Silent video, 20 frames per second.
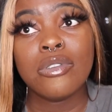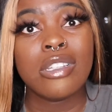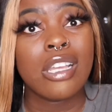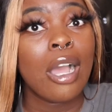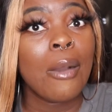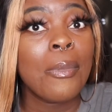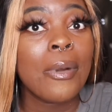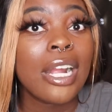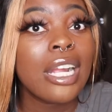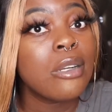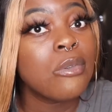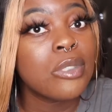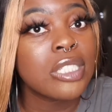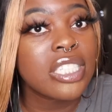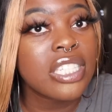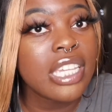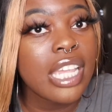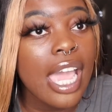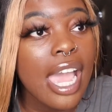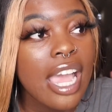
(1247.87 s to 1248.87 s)
y'all probably will
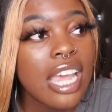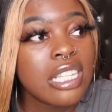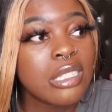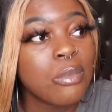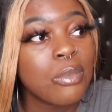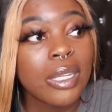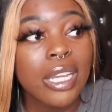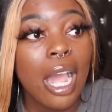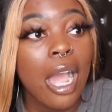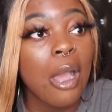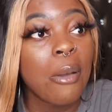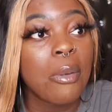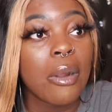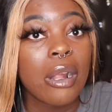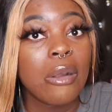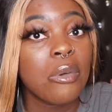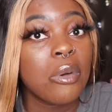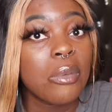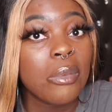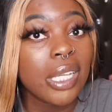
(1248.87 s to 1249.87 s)
see ads but i
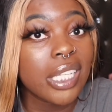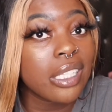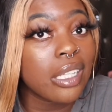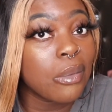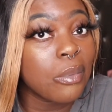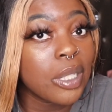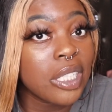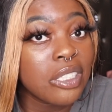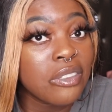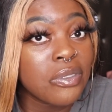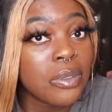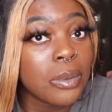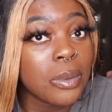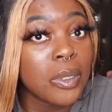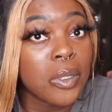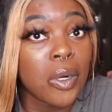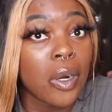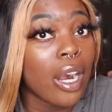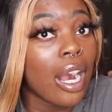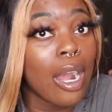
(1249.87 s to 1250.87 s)
probably won't make no money from it
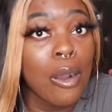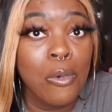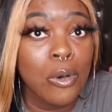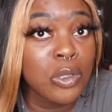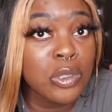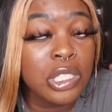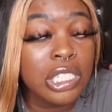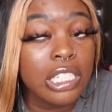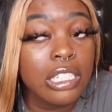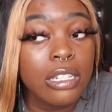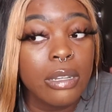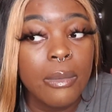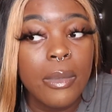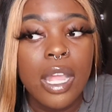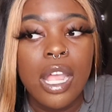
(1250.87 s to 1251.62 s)
or i won't see them